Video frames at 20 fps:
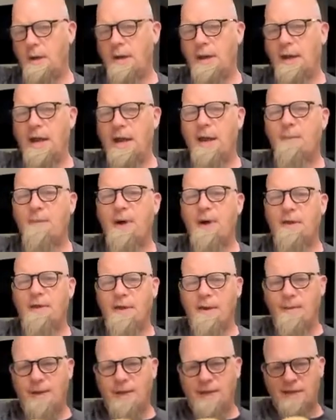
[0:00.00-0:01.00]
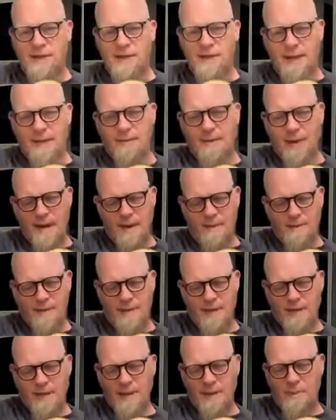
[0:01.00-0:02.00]
and my thumb at the same time
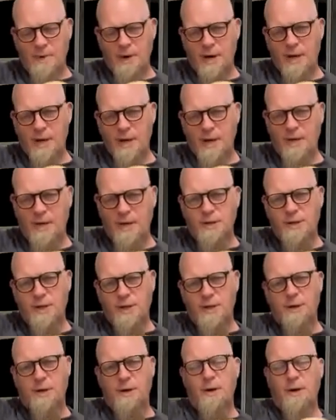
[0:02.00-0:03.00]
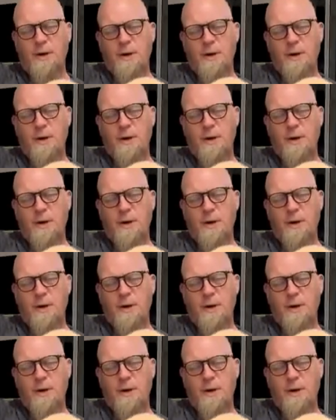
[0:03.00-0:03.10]
without them run into each other.